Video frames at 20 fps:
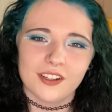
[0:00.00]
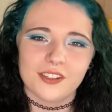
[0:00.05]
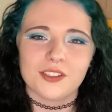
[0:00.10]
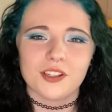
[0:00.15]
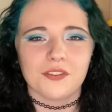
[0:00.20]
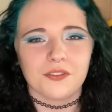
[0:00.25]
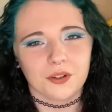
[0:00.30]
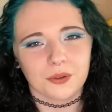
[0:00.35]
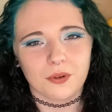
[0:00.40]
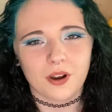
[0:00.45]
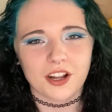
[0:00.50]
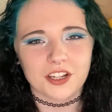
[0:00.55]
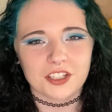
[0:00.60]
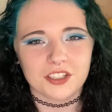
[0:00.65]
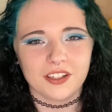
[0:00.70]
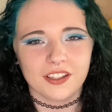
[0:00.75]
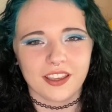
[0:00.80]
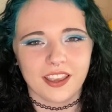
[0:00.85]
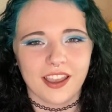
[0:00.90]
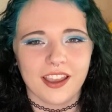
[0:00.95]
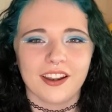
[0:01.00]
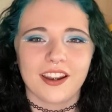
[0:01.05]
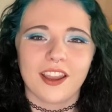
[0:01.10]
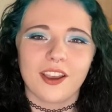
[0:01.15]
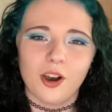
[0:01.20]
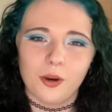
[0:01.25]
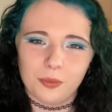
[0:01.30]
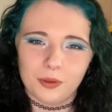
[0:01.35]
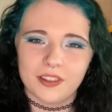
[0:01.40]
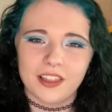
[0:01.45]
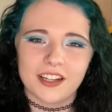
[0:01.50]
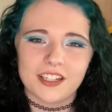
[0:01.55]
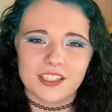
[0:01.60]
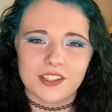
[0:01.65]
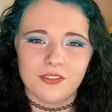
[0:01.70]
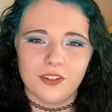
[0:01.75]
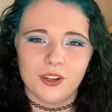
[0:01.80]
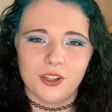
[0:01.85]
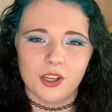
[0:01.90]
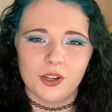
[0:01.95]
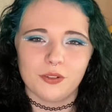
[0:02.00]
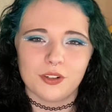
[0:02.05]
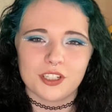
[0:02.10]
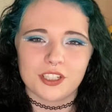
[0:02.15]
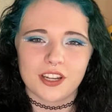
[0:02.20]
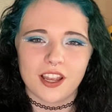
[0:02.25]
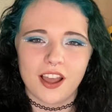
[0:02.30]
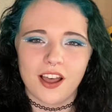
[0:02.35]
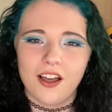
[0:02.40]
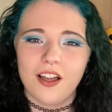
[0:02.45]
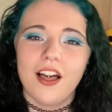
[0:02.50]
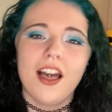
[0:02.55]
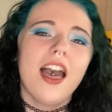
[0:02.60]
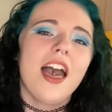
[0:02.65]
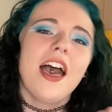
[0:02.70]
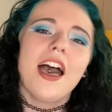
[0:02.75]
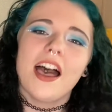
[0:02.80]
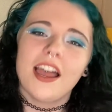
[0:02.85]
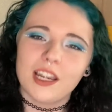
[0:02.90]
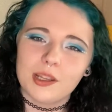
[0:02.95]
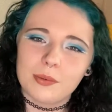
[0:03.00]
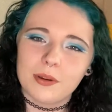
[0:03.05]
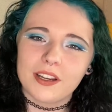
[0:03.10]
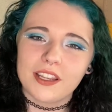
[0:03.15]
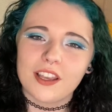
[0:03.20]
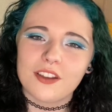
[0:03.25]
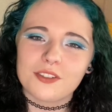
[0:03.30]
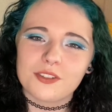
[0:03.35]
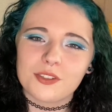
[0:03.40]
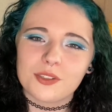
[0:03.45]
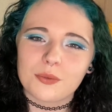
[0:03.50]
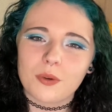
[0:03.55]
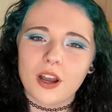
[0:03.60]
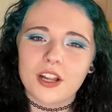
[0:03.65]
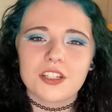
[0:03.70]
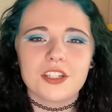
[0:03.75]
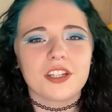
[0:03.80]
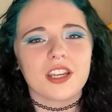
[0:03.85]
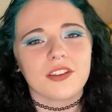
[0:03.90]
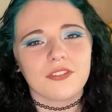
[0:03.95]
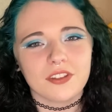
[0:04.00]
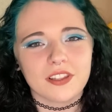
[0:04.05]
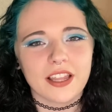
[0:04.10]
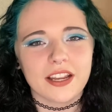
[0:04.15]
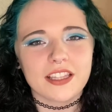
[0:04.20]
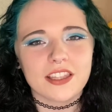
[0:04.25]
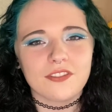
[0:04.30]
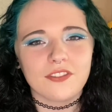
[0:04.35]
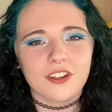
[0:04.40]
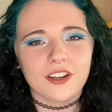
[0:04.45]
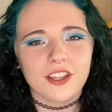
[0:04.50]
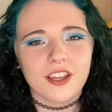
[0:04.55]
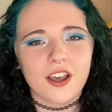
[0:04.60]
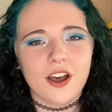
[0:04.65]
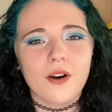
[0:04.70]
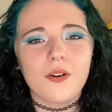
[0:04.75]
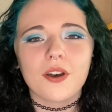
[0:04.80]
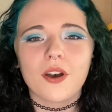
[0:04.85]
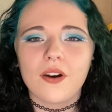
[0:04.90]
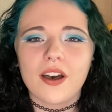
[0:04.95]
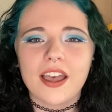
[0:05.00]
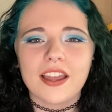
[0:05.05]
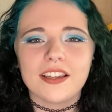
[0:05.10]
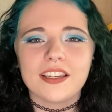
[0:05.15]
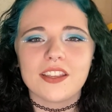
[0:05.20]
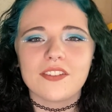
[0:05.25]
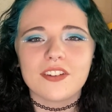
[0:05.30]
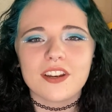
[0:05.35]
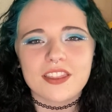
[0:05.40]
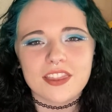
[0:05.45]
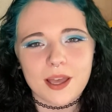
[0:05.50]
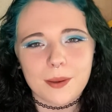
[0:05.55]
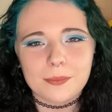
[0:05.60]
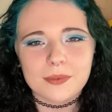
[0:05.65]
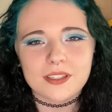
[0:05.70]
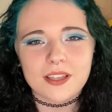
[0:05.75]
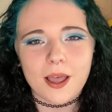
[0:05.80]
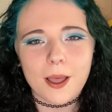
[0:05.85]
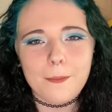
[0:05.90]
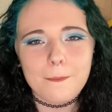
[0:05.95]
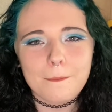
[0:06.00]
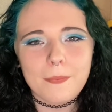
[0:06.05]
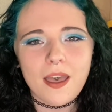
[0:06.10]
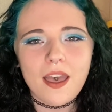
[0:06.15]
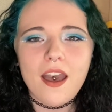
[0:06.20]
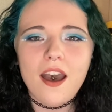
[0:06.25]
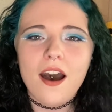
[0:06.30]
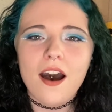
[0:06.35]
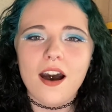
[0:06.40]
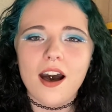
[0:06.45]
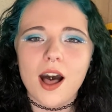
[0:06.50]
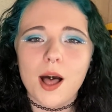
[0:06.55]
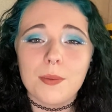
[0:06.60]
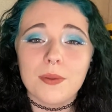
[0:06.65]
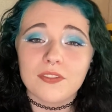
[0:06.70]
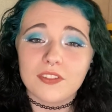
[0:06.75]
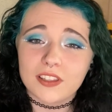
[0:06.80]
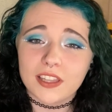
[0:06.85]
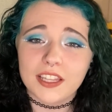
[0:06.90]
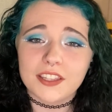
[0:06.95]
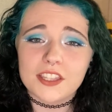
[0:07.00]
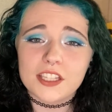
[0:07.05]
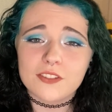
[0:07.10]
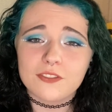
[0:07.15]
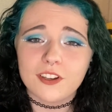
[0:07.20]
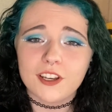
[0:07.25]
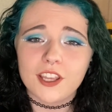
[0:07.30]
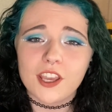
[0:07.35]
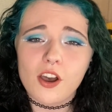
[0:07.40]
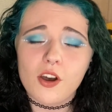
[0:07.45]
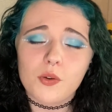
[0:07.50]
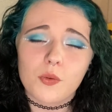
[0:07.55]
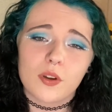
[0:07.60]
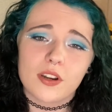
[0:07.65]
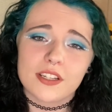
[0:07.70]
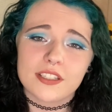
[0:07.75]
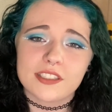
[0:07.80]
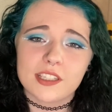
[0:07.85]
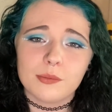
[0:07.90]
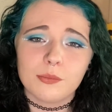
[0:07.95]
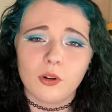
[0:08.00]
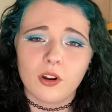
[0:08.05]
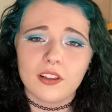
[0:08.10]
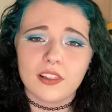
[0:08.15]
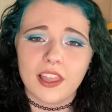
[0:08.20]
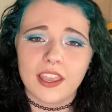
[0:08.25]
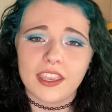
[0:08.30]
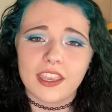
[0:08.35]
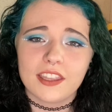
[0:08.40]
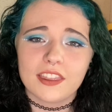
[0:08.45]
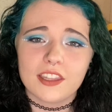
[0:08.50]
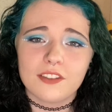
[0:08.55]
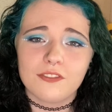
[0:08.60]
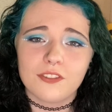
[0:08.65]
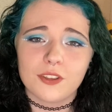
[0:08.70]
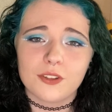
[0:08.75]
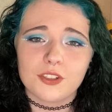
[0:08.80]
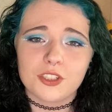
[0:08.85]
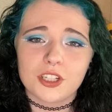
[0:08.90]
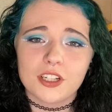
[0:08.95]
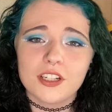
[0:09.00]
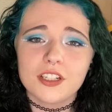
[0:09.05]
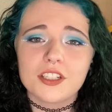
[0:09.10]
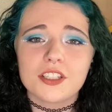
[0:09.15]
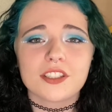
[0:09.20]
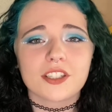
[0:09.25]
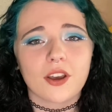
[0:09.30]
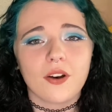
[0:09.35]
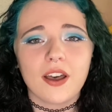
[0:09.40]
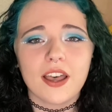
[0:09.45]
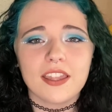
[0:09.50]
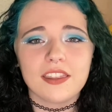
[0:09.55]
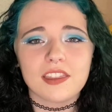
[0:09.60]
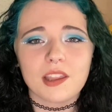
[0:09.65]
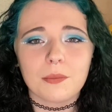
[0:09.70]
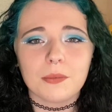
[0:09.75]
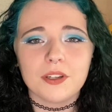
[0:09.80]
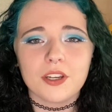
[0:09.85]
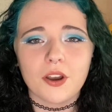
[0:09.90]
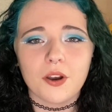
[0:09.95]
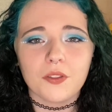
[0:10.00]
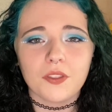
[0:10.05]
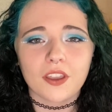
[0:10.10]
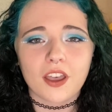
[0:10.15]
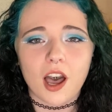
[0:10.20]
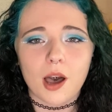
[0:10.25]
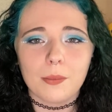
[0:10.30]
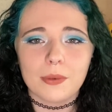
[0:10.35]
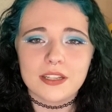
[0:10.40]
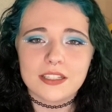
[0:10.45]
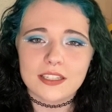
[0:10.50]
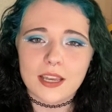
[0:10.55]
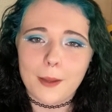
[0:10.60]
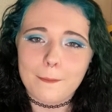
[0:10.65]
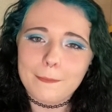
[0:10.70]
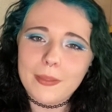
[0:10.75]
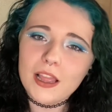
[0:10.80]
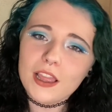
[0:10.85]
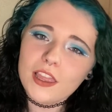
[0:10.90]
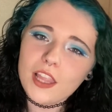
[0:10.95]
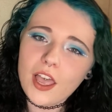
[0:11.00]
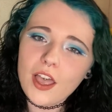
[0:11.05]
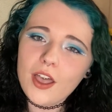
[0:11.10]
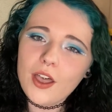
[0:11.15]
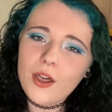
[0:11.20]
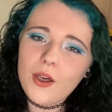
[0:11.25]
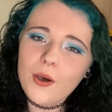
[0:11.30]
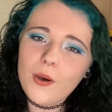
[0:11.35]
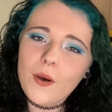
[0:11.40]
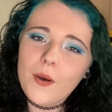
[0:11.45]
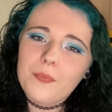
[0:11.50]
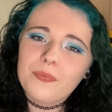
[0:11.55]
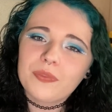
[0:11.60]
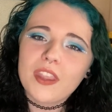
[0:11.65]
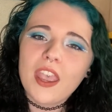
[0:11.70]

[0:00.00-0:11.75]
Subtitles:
So if you're watching again, I hope you liked the video, Rochelle. Anybody else who's watching, if you like the video, go ahead and give it a thumbs up. If you like this video and want to see more like it in the future, just go ahead and let me know in the comments down below.